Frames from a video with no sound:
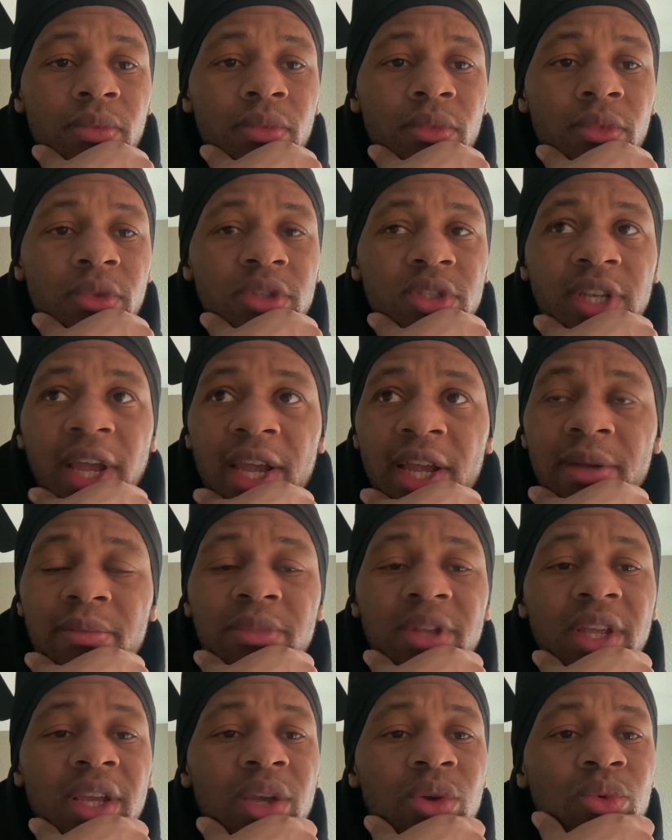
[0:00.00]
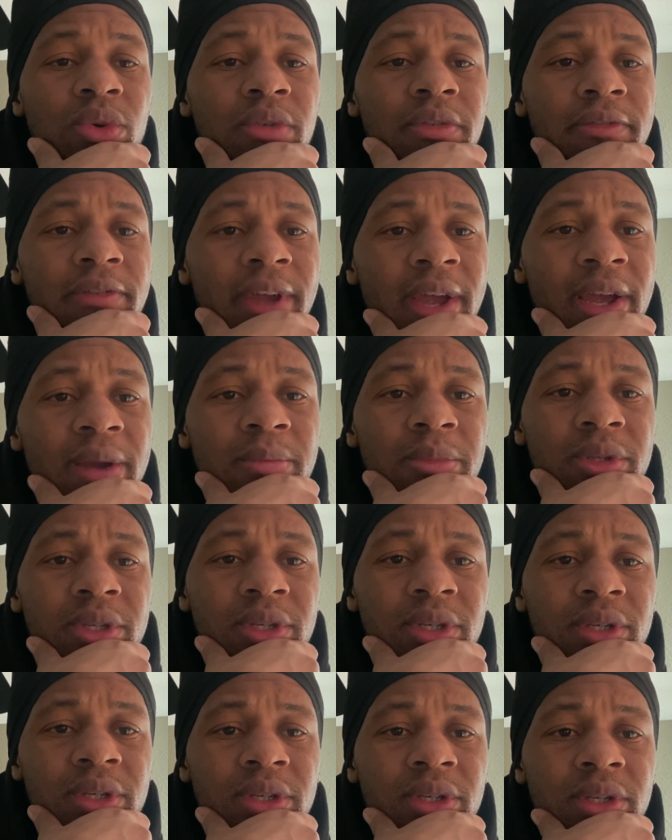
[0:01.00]
Same thing with
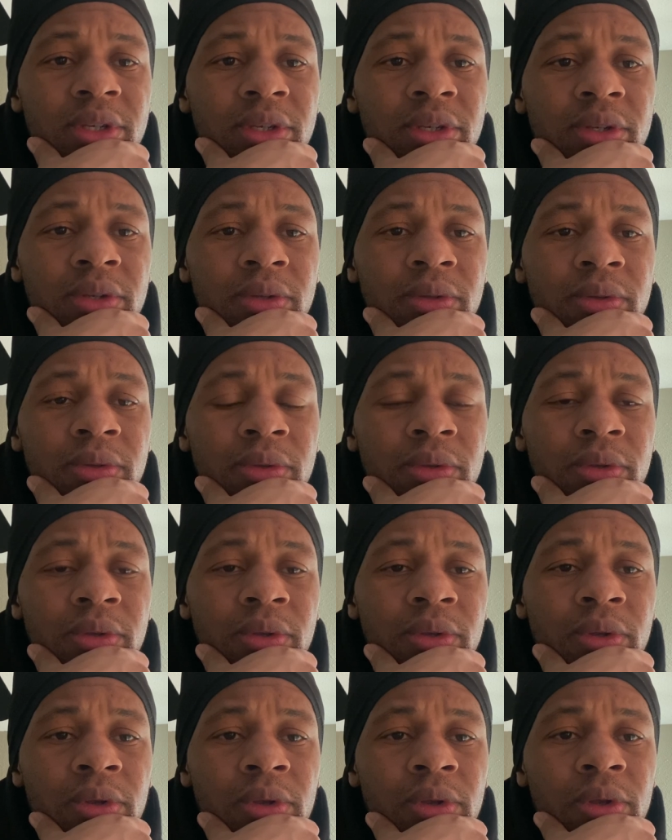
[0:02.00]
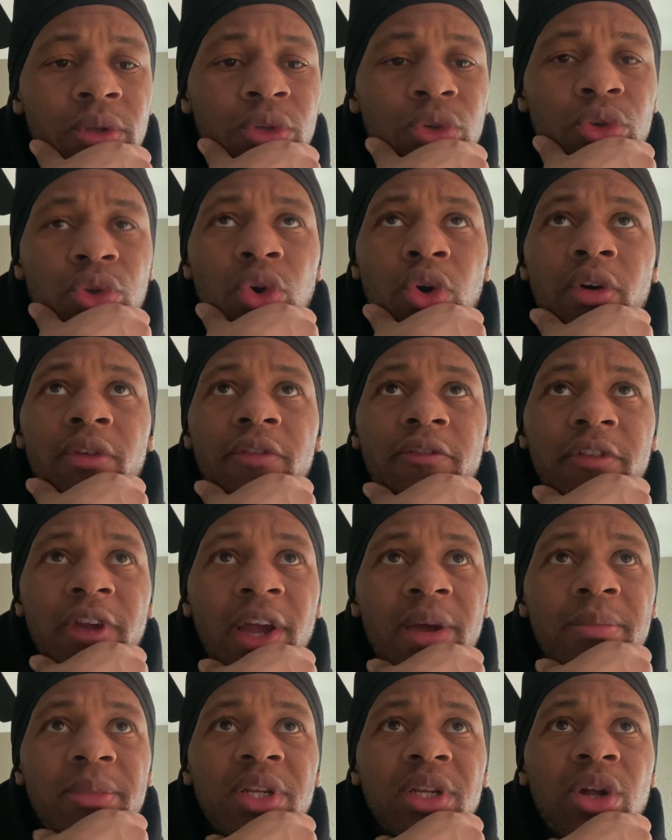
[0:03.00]
family. You know, if
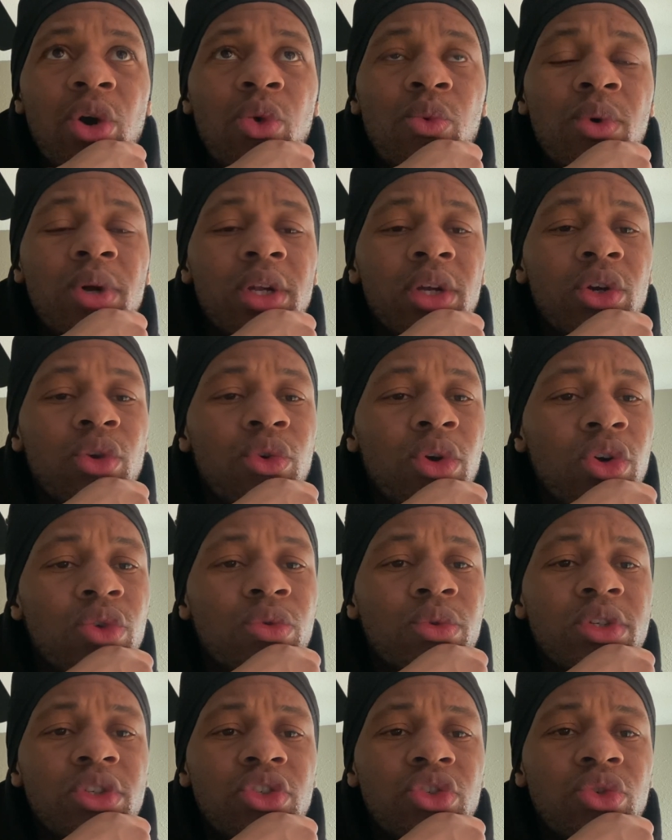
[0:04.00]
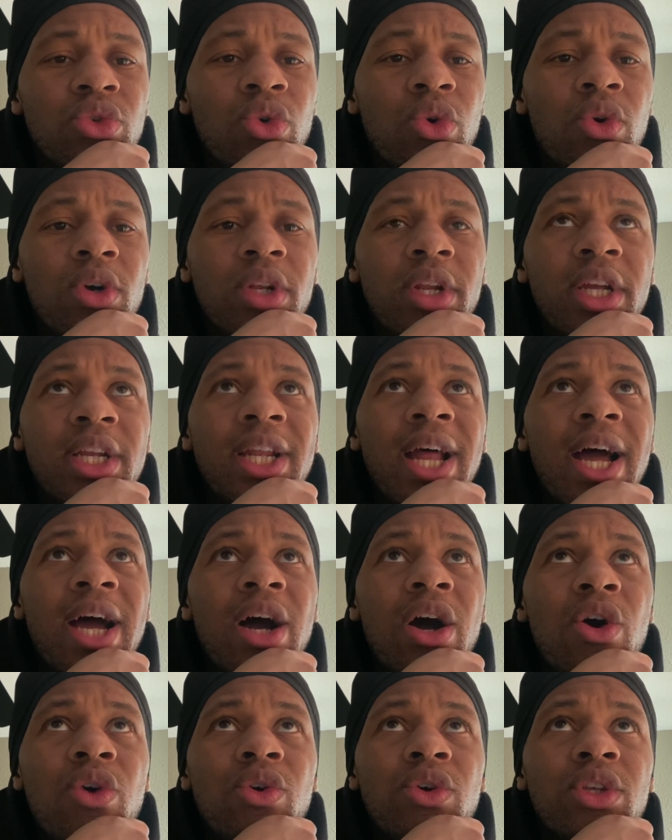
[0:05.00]
family don't want to grow with you, or they not
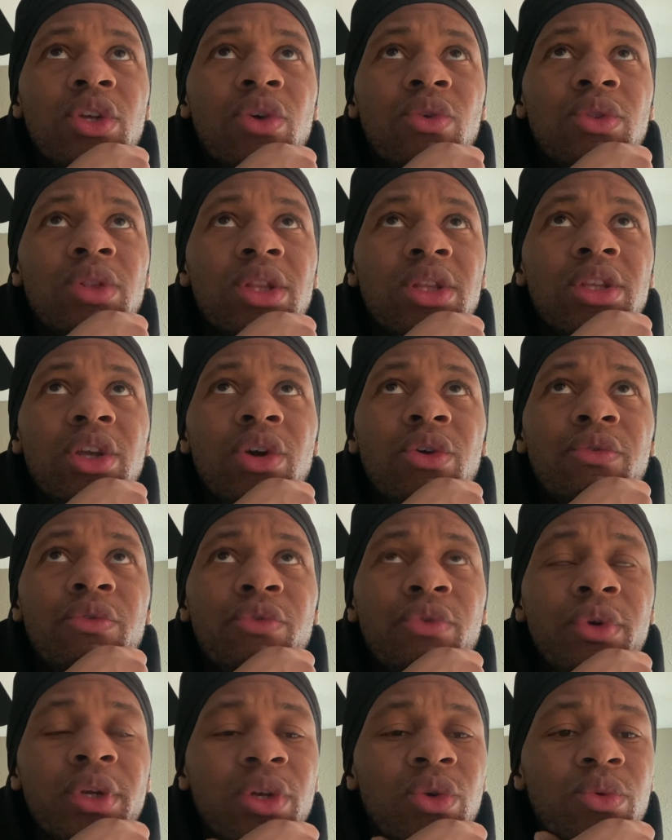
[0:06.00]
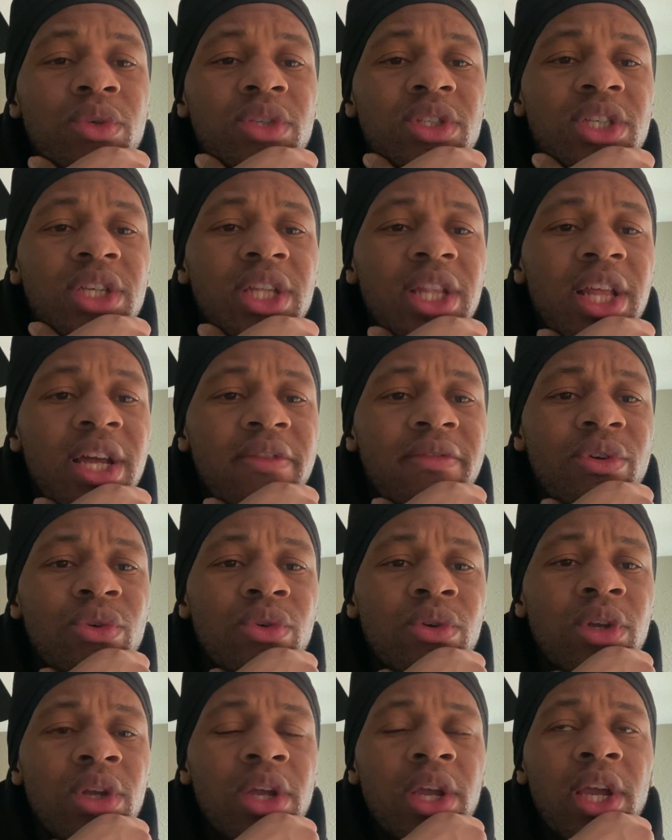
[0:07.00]
on your frequency level
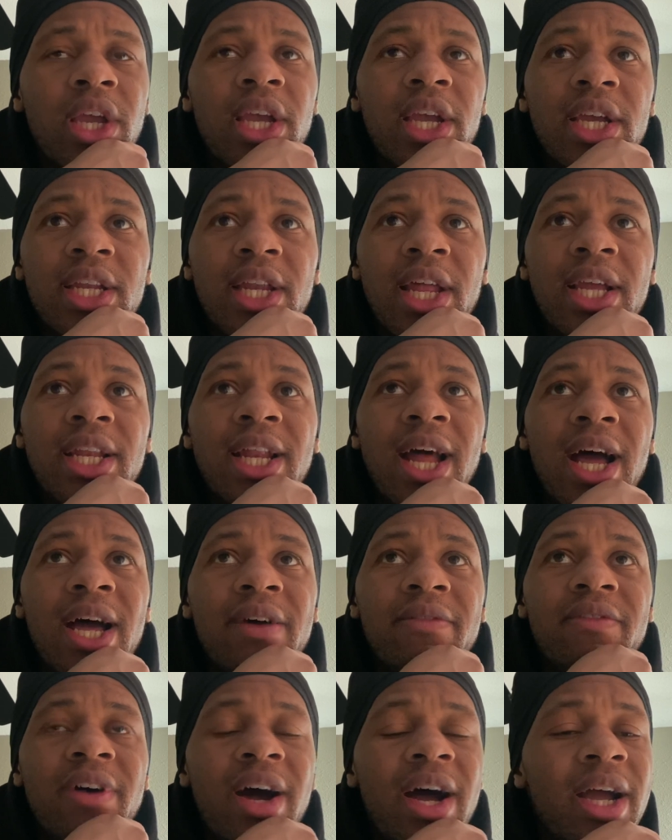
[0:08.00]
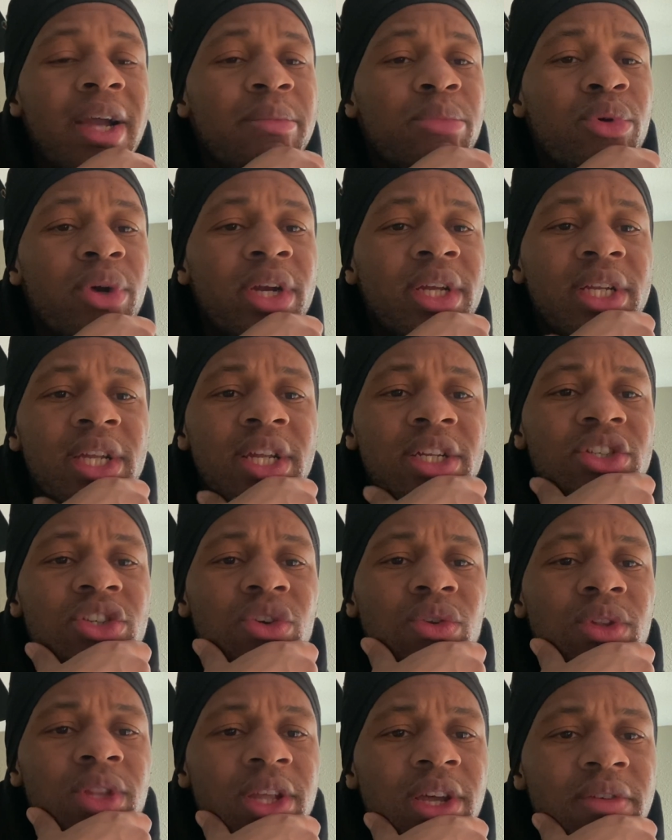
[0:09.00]
and they not vibrating at your
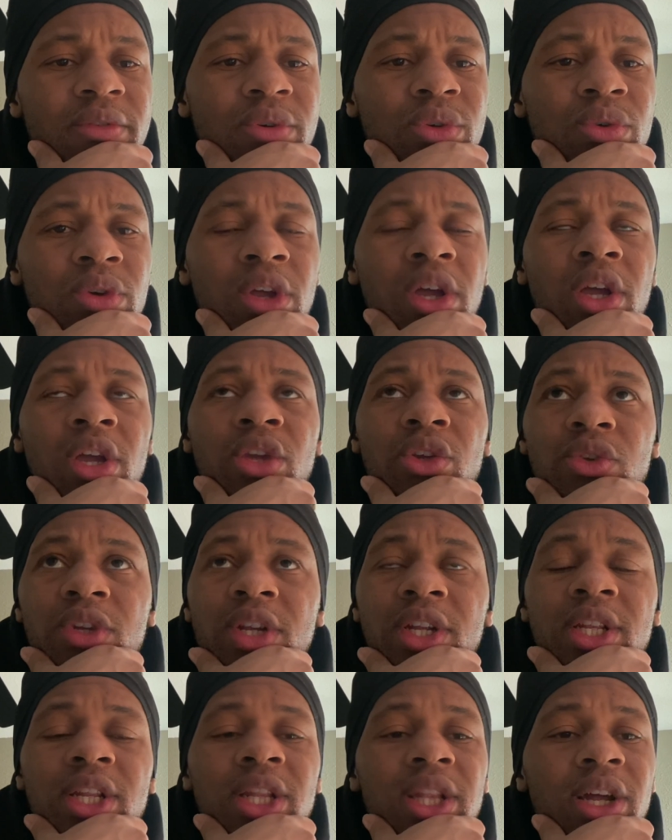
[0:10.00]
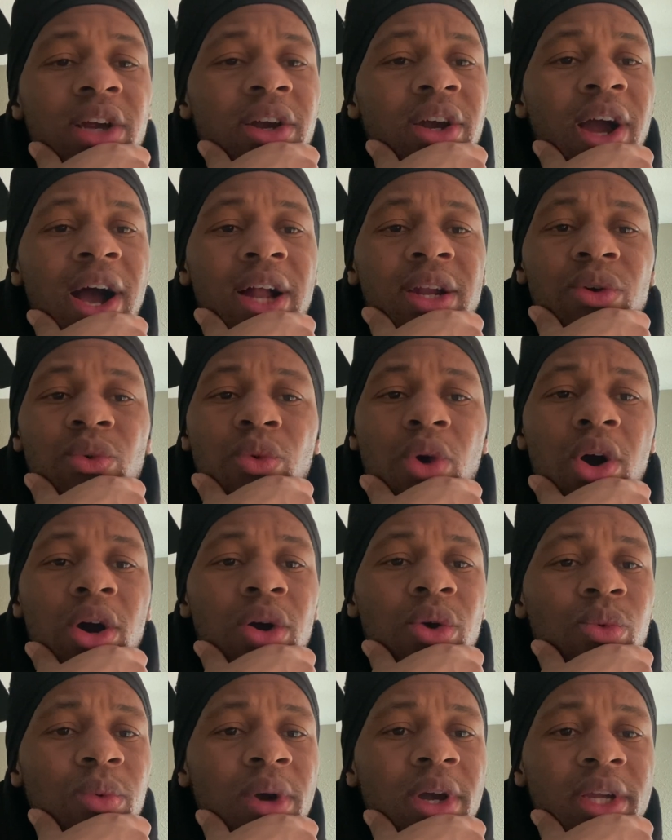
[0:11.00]
level, you need to learn how to walk
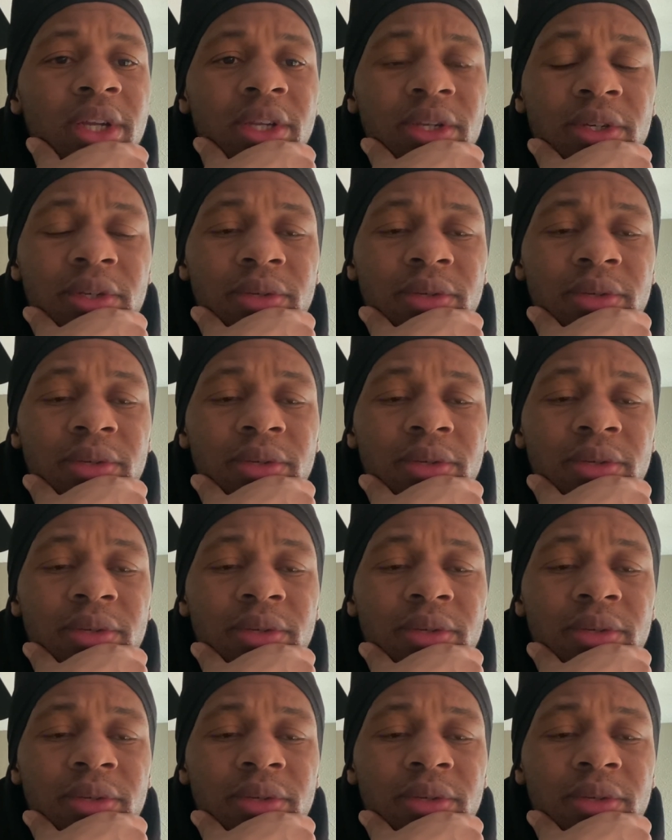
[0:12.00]
away.